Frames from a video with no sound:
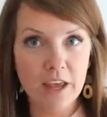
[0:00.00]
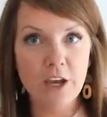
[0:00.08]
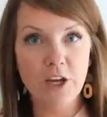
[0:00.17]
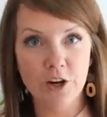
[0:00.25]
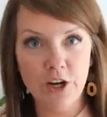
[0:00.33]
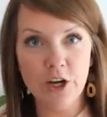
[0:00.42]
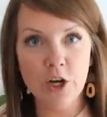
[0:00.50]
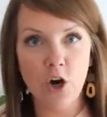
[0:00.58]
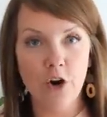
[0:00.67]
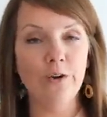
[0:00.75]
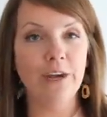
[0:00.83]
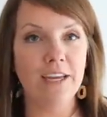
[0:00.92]
you're gonna
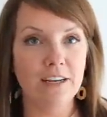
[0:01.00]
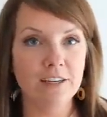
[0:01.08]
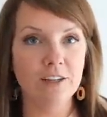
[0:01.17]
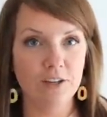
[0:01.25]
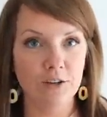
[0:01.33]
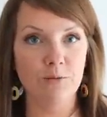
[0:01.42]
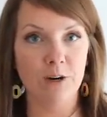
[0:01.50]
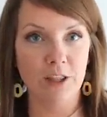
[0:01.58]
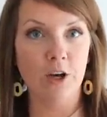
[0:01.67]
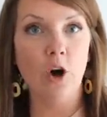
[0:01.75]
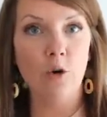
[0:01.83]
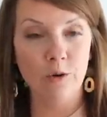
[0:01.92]
go into one of
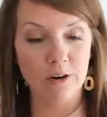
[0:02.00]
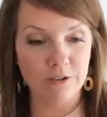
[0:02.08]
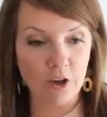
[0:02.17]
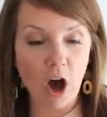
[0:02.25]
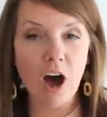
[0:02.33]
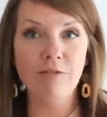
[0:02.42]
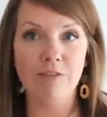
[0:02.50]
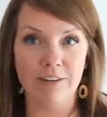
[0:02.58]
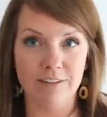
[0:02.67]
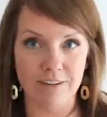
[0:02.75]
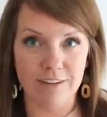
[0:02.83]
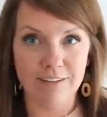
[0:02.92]
the owner's
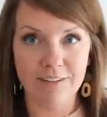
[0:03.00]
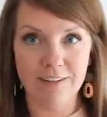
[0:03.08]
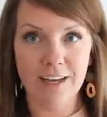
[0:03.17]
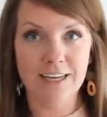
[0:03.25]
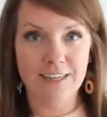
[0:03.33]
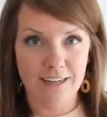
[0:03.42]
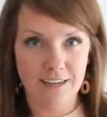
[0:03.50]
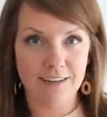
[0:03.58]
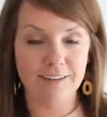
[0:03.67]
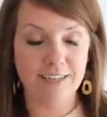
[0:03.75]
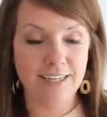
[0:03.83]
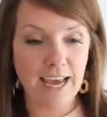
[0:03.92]
offices to
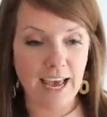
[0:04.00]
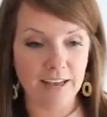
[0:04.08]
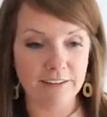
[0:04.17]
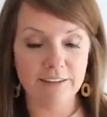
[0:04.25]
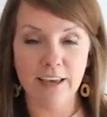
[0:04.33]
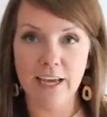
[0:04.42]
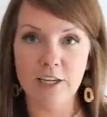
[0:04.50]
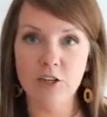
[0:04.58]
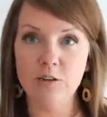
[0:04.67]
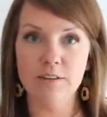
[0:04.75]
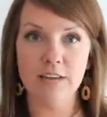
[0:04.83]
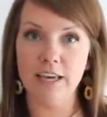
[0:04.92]
his desk, and
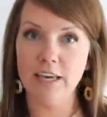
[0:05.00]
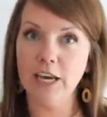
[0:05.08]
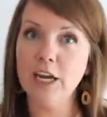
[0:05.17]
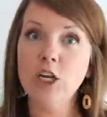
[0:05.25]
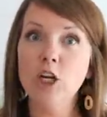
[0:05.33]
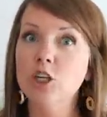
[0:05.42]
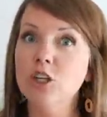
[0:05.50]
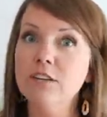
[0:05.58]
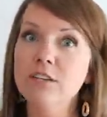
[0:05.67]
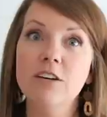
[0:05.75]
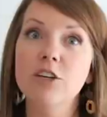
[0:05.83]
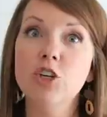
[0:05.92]
she was like, you're
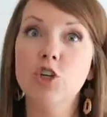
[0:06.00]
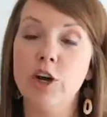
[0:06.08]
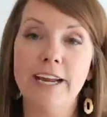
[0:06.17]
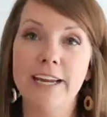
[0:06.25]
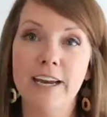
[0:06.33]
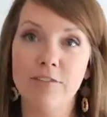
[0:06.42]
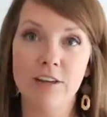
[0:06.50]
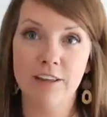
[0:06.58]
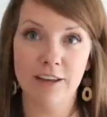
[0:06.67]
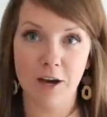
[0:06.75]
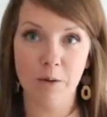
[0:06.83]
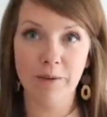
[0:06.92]
just gonna straighten
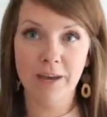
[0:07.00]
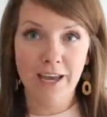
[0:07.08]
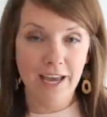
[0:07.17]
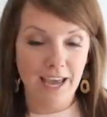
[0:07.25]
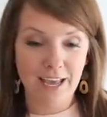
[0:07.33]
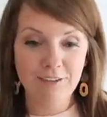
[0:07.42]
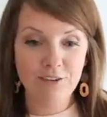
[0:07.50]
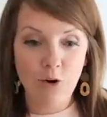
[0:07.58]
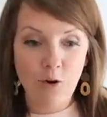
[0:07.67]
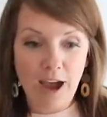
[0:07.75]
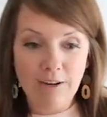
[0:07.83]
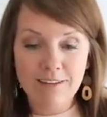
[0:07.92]
everything up. And
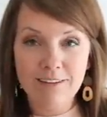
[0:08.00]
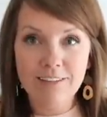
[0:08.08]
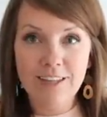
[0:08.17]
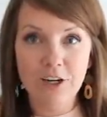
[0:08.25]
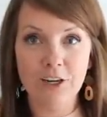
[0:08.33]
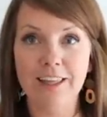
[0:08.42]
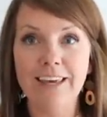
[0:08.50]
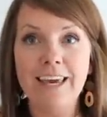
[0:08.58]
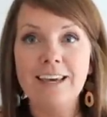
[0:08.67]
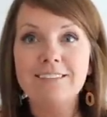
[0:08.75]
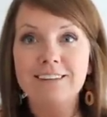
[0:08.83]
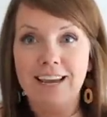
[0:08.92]
so I was literally like,
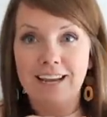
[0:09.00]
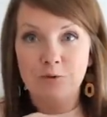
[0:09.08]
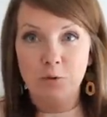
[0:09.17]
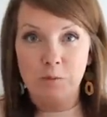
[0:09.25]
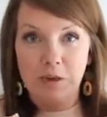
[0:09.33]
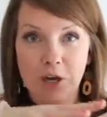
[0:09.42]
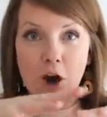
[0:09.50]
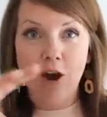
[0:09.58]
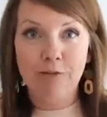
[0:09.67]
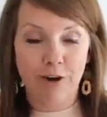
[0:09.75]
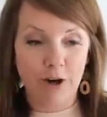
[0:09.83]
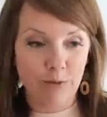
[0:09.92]
his desk would be
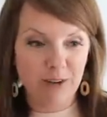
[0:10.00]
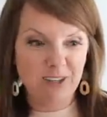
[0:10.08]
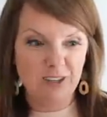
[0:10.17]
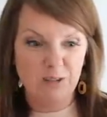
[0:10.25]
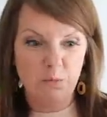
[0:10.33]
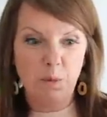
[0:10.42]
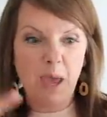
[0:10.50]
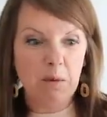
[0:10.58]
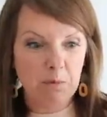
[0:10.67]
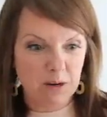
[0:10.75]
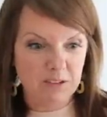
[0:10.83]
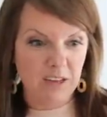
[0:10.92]
covered with just
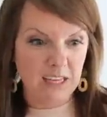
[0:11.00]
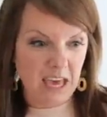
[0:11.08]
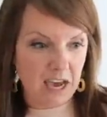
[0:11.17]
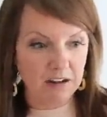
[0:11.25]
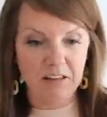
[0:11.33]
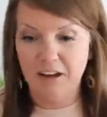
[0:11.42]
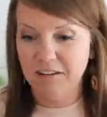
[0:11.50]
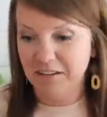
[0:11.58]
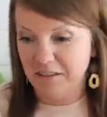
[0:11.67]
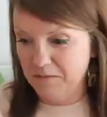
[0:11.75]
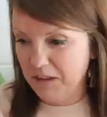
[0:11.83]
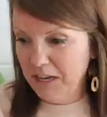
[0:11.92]
papers and catalogs
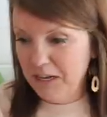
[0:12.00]
and